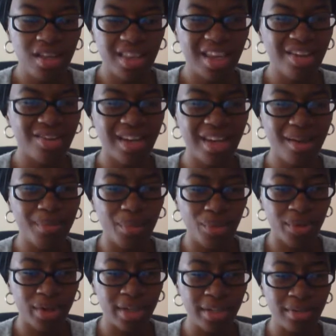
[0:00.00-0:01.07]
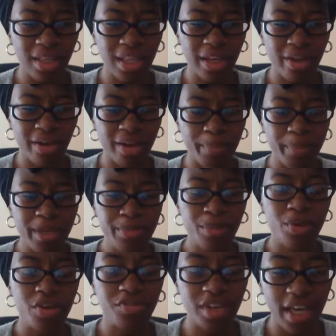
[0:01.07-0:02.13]
They are not boring. They are
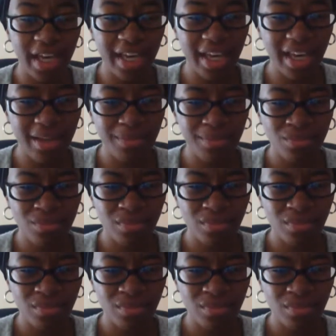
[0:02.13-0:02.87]
people of God.